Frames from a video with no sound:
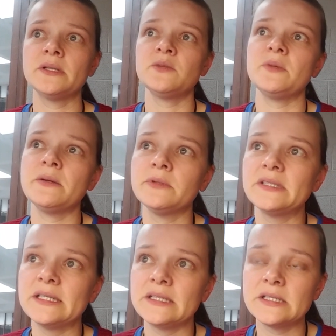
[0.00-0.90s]
to be able to
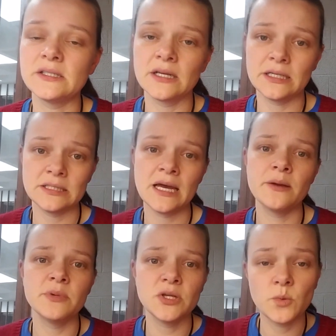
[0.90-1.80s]
get this done on
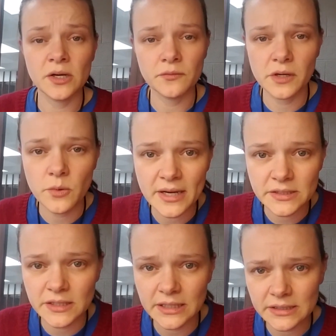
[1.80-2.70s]
time and you want to
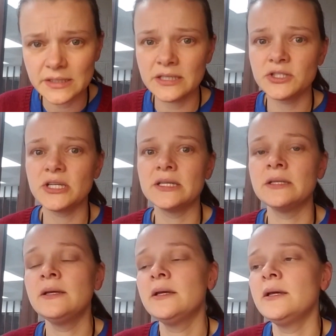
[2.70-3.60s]
request an extension,
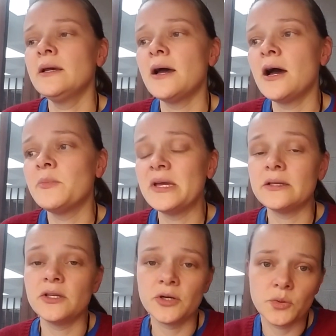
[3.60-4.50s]

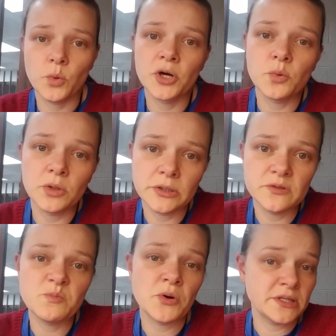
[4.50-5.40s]
your work will lose
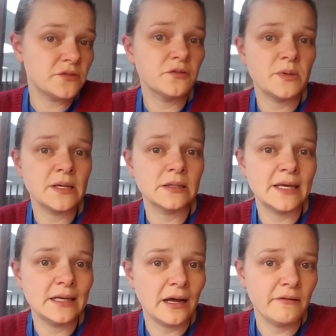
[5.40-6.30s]
points for being
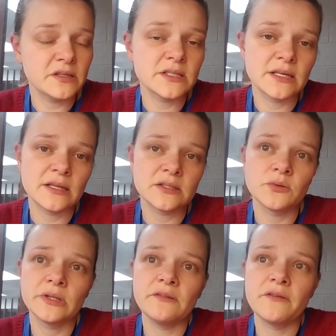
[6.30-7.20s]
late. Obviously, that's
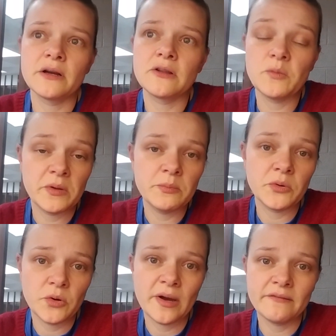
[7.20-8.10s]
only fair to the people
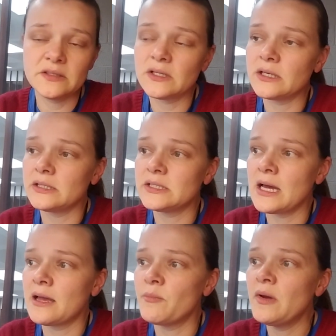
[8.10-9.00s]
who have it done on
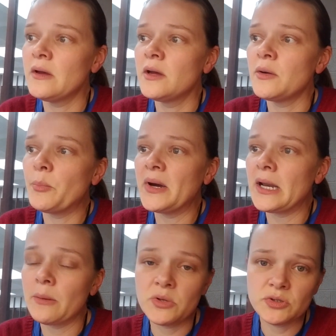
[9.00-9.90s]
time. But
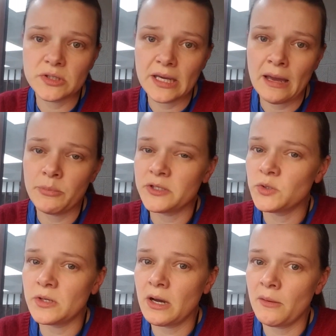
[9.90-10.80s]
I'm usually happy to
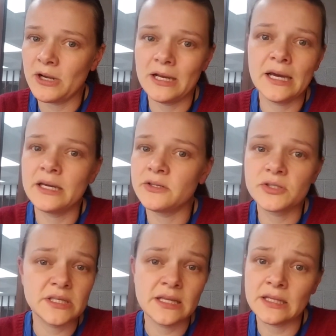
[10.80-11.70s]
accommodate. I
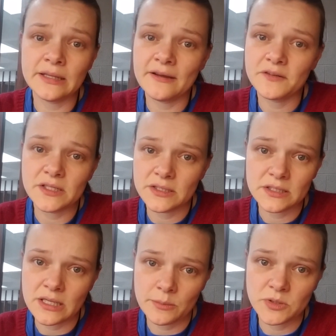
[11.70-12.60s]
understand that life doesn't
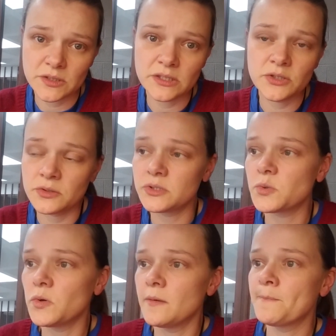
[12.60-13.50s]
stop just because you're in
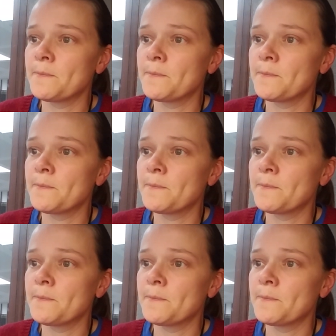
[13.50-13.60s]
school.